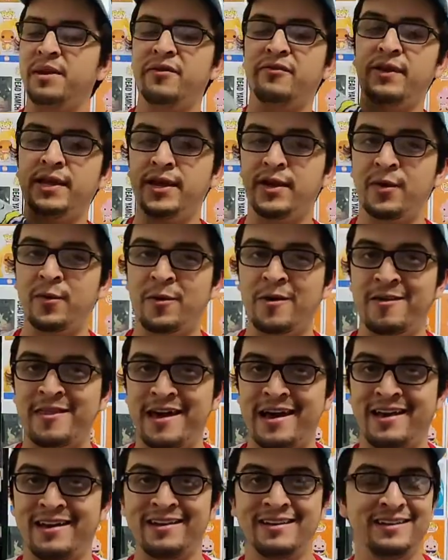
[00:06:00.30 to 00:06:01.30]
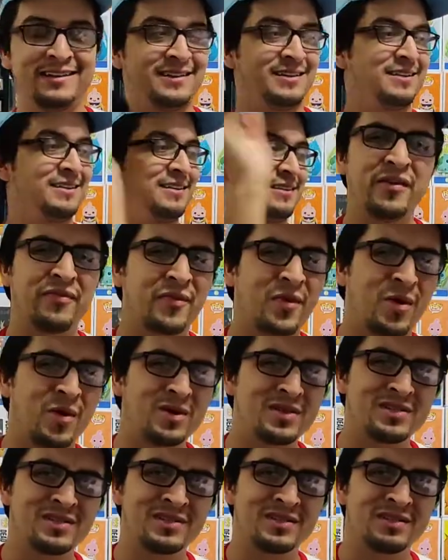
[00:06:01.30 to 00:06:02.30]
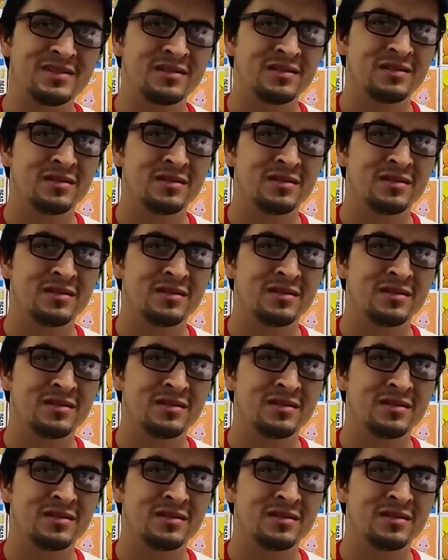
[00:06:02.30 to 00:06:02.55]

definitely gonna wear that. And of course,